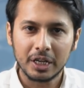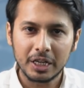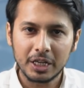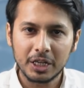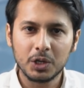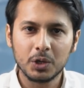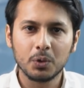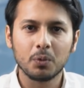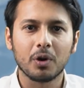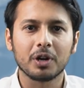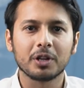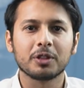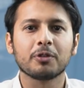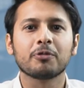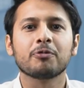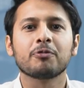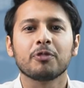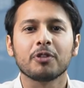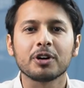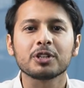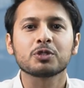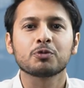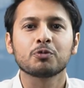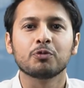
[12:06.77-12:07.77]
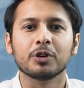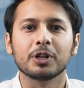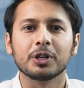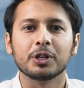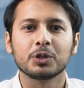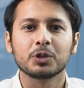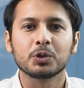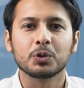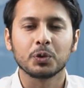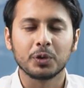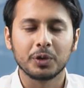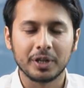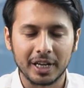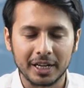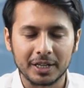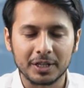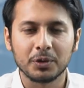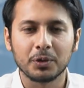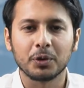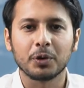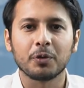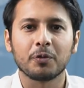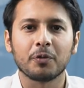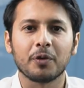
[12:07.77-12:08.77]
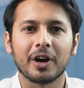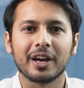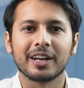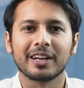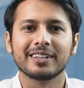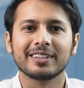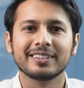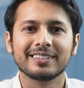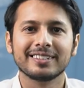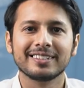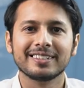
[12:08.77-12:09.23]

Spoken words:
you are the first one to get notified.